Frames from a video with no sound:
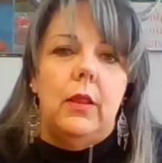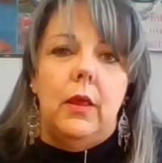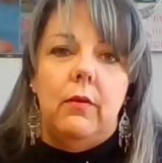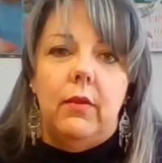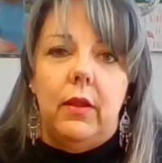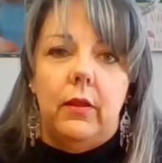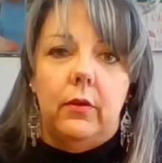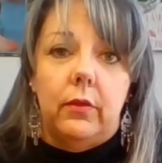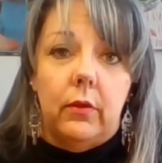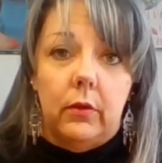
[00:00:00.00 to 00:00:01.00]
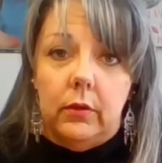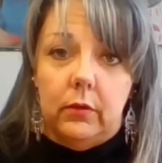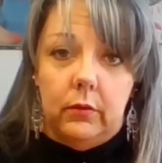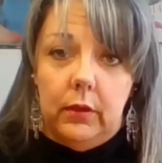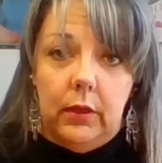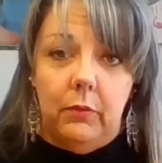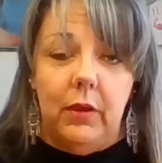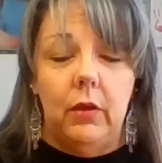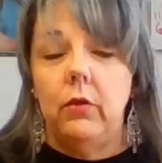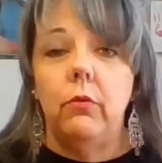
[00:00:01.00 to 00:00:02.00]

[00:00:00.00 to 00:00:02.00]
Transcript: They have a little, their little itty bitty.